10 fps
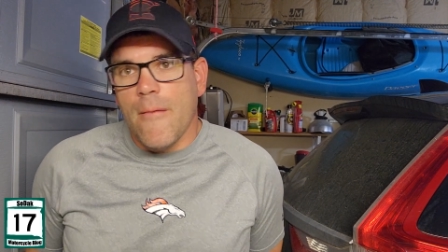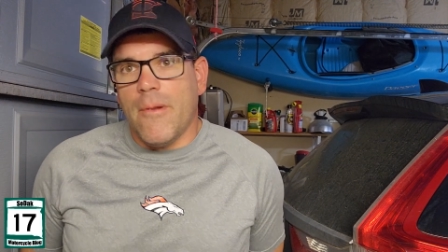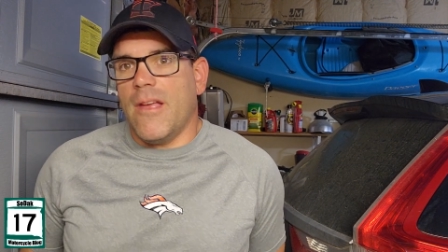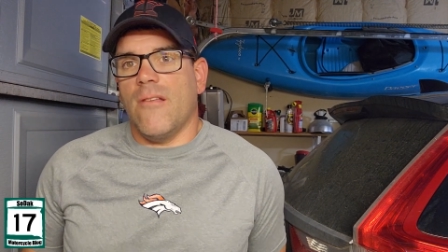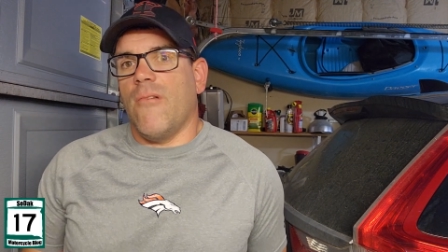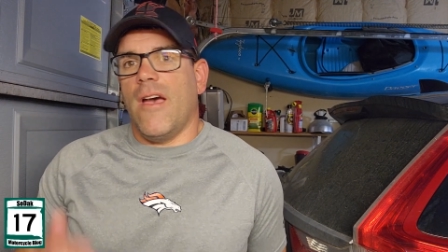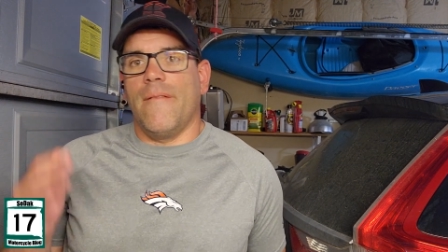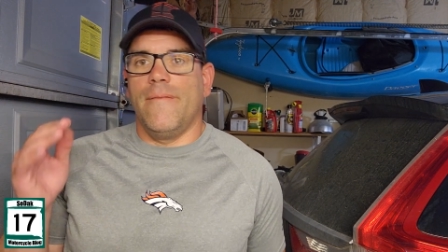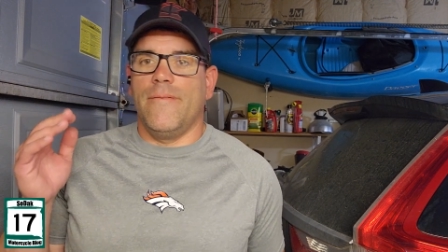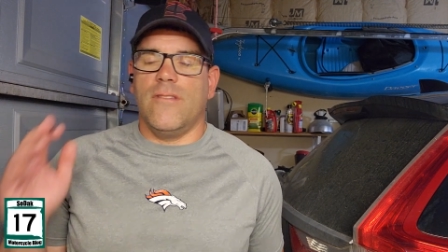But either way,
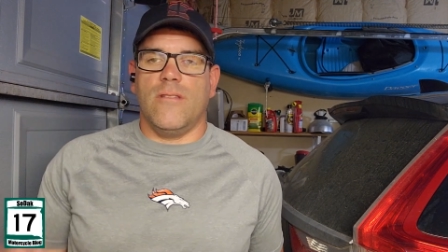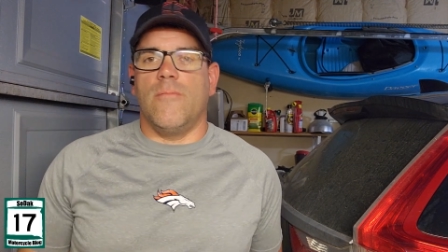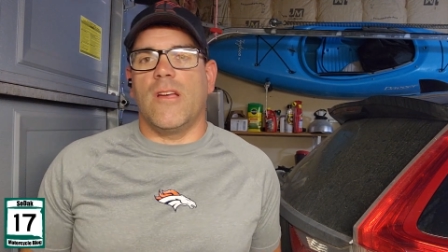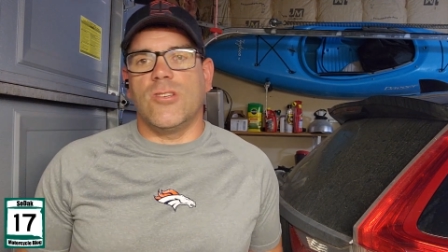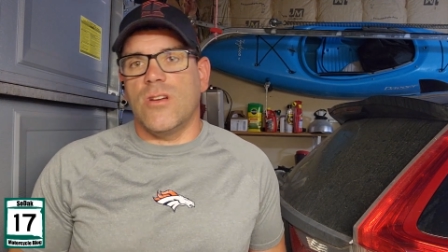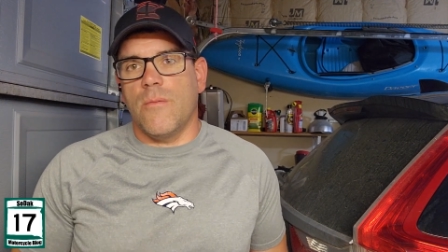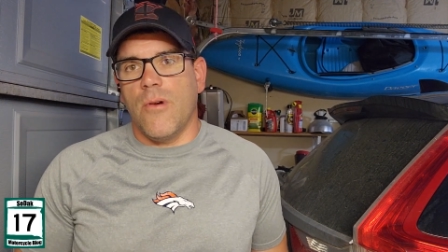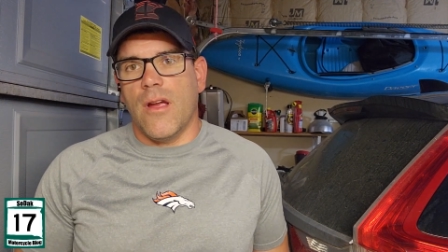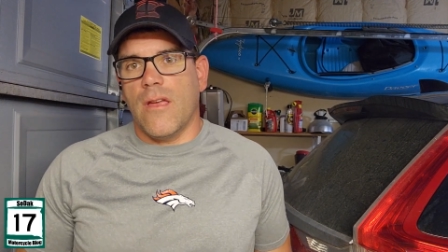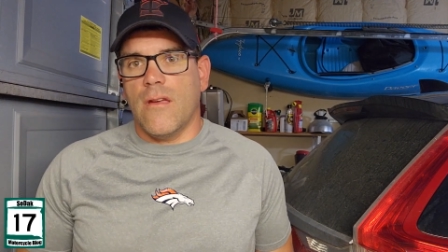just make sure you
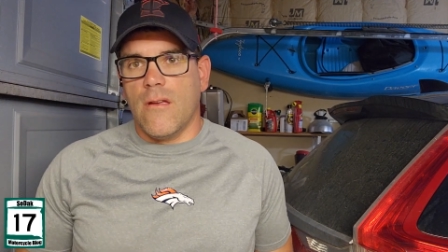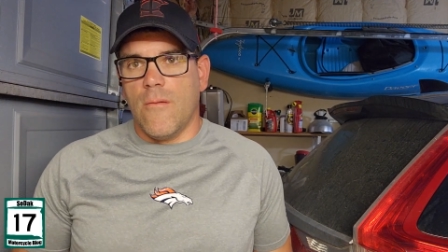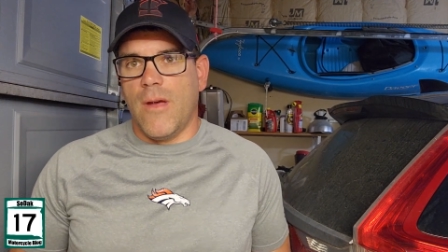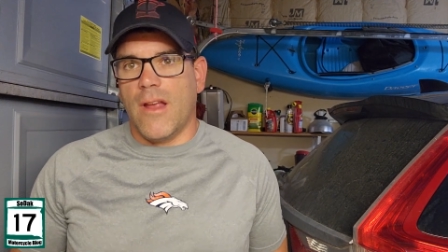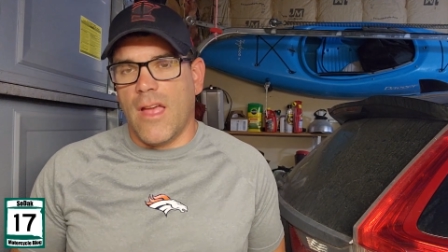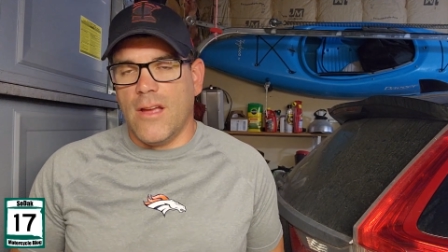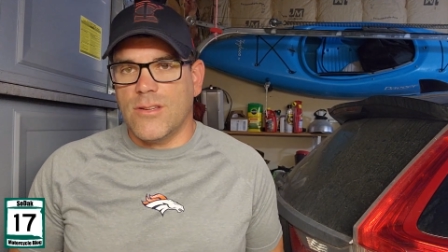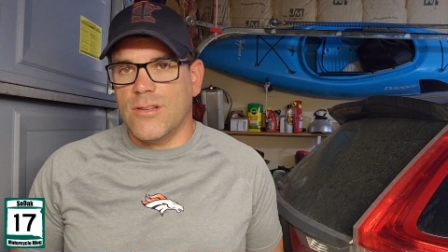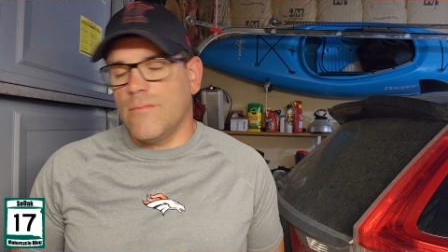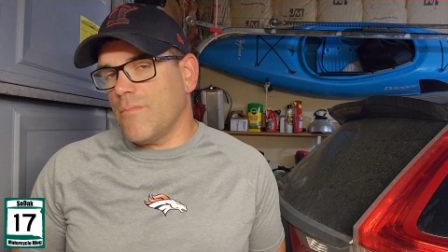bring your
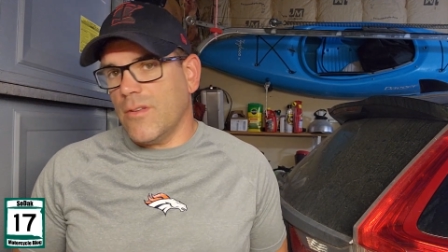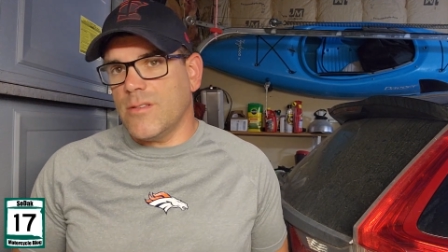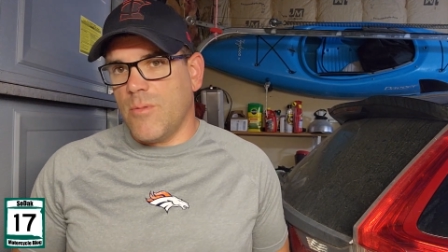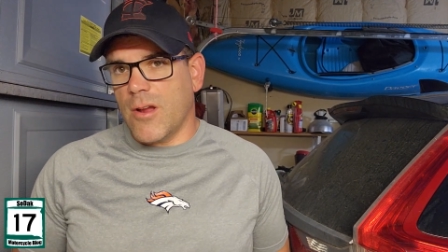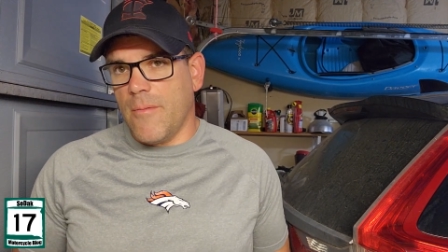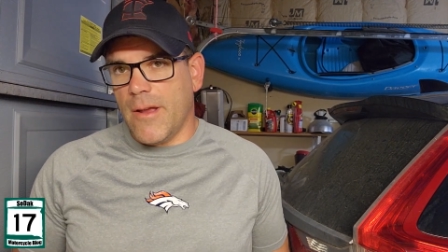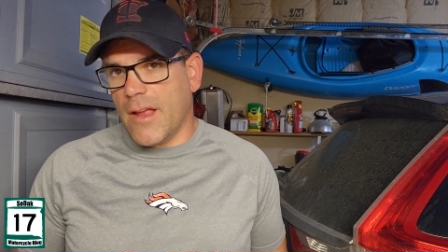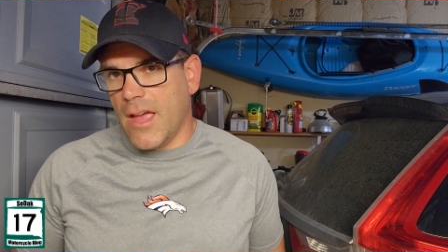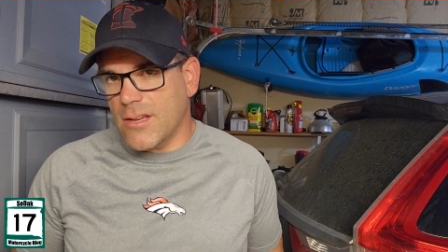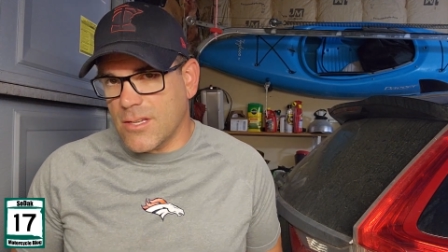medication. Please bring your
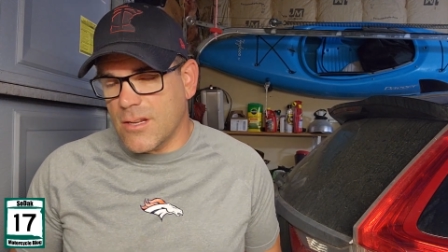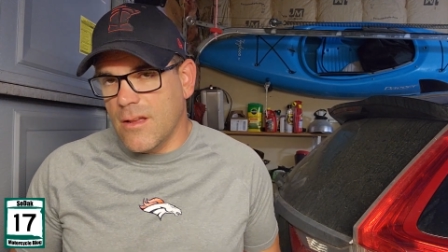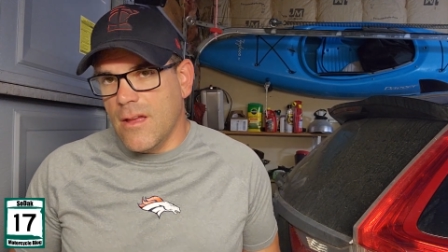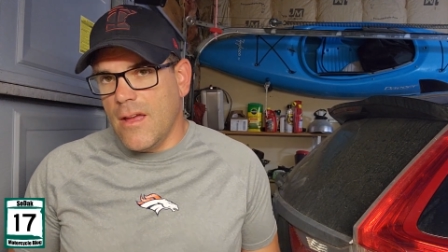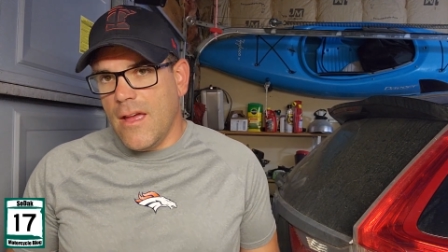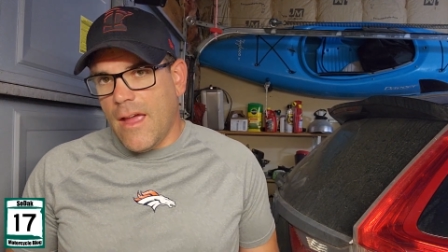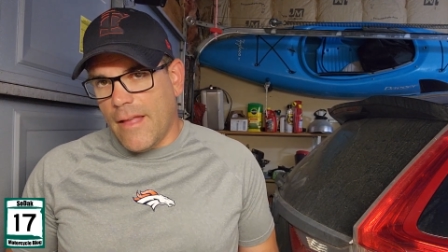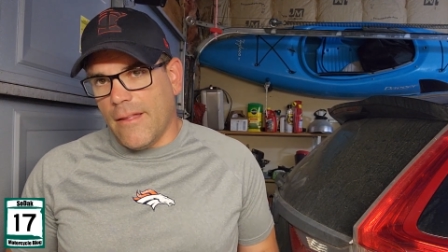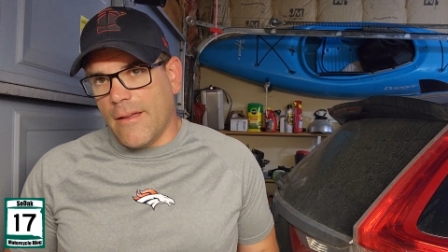medication, and